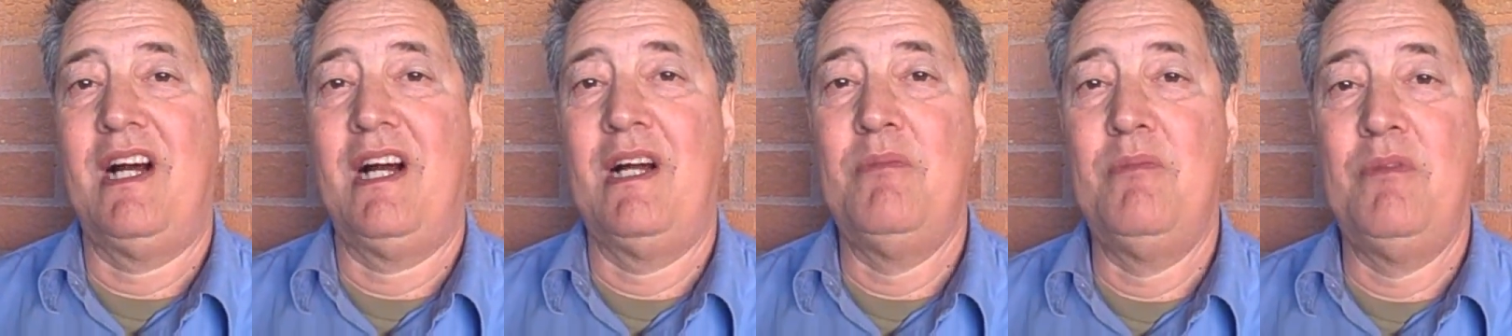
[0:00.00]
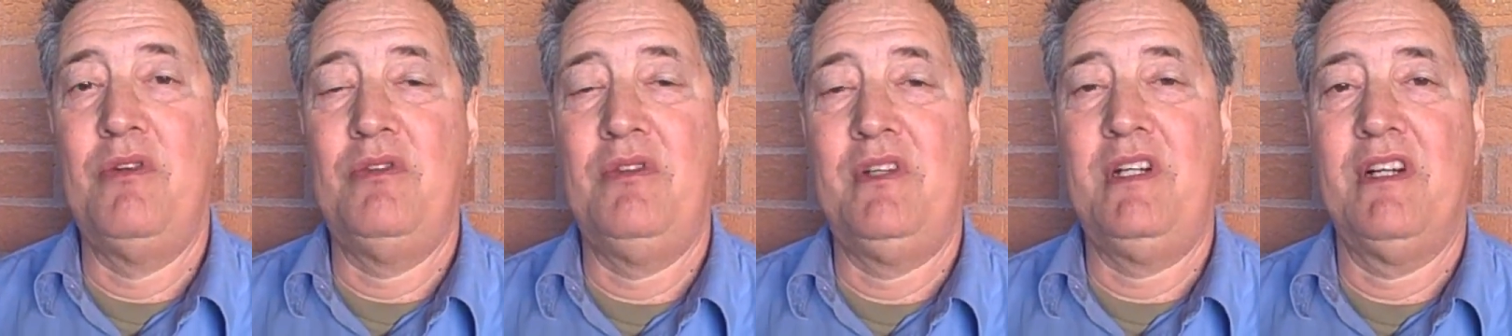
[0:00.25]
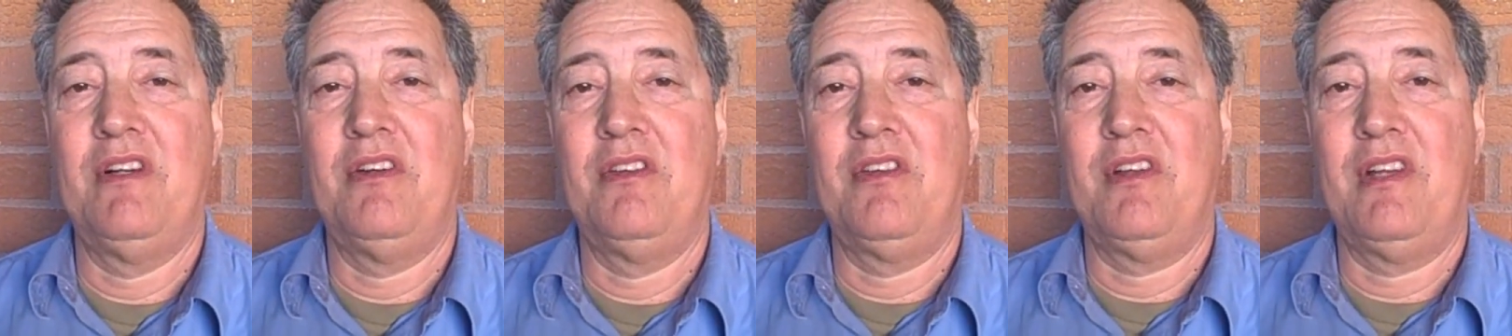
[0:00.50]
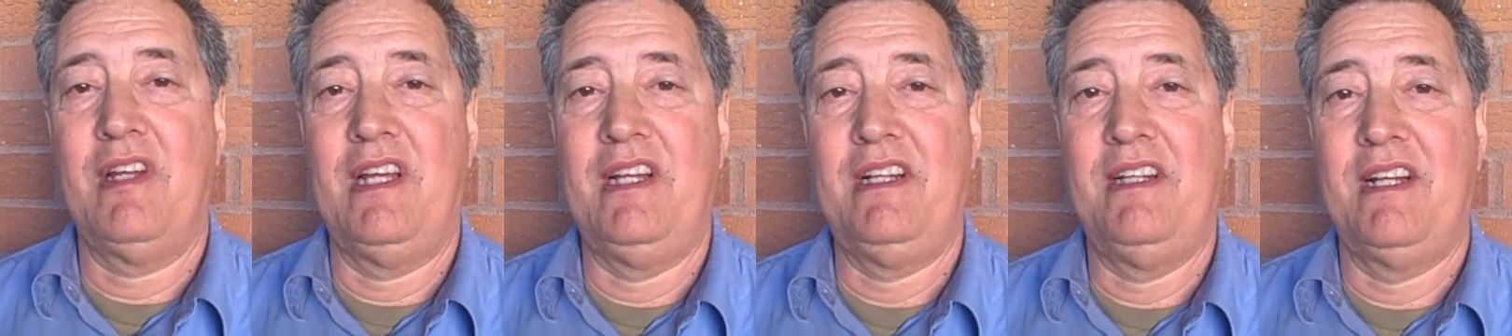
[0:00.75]
I moved here
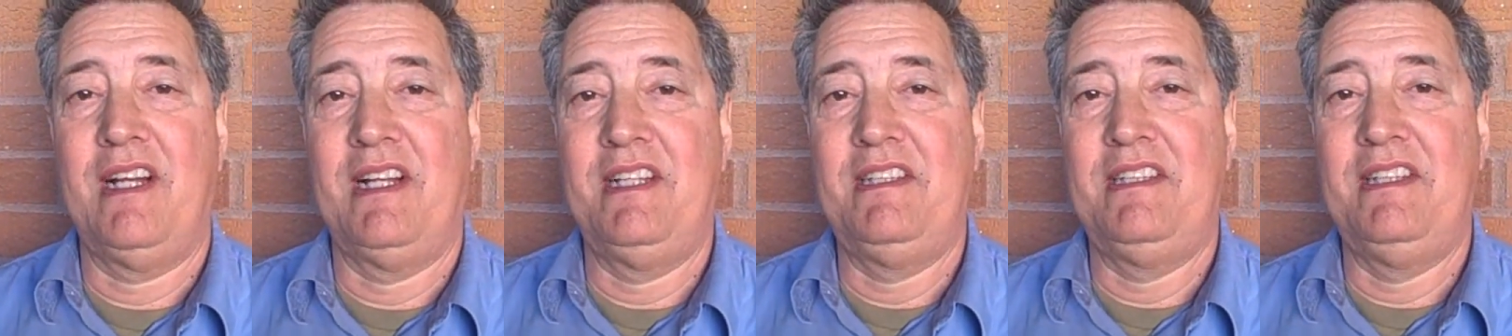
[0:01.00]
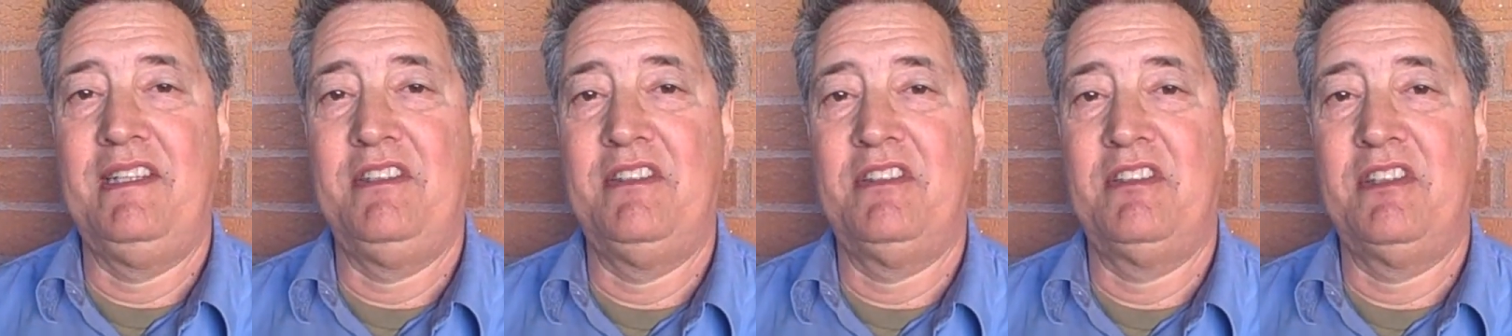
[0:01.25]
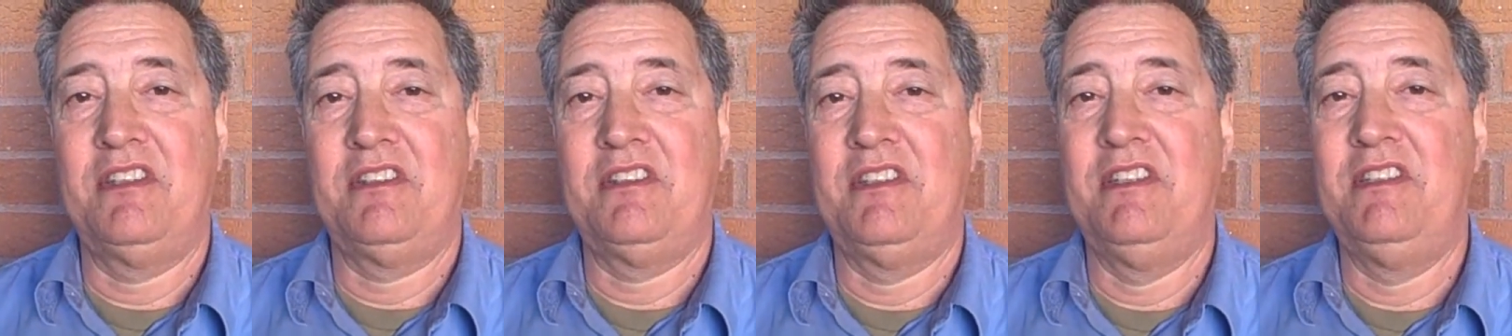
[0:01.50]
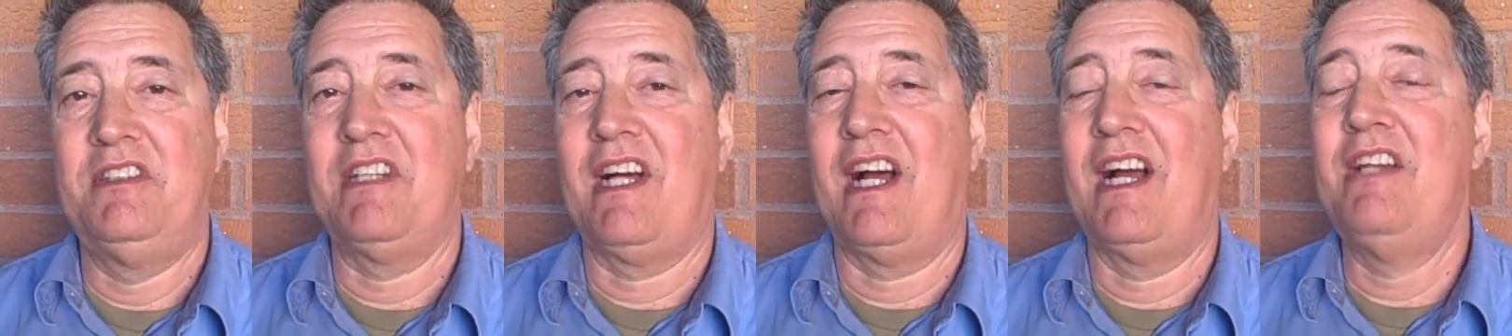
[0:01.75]
in the late
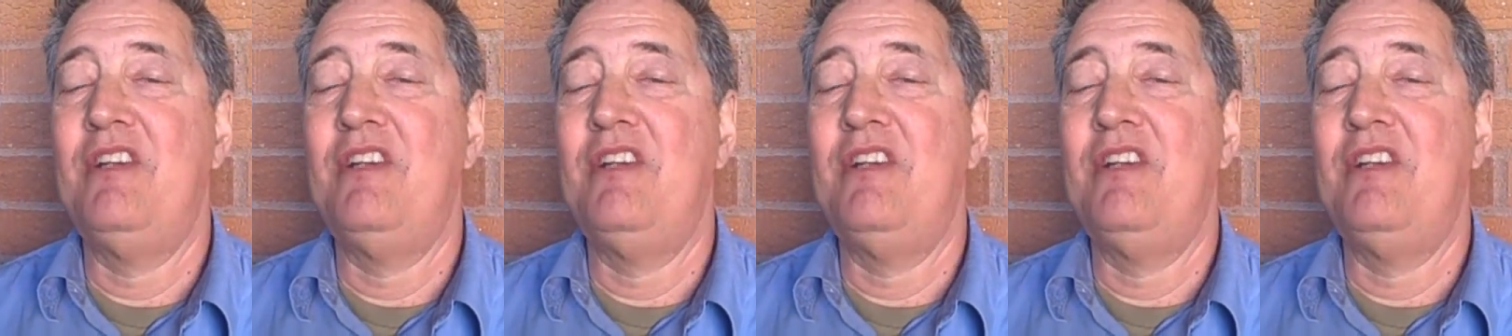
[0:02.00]
1960s.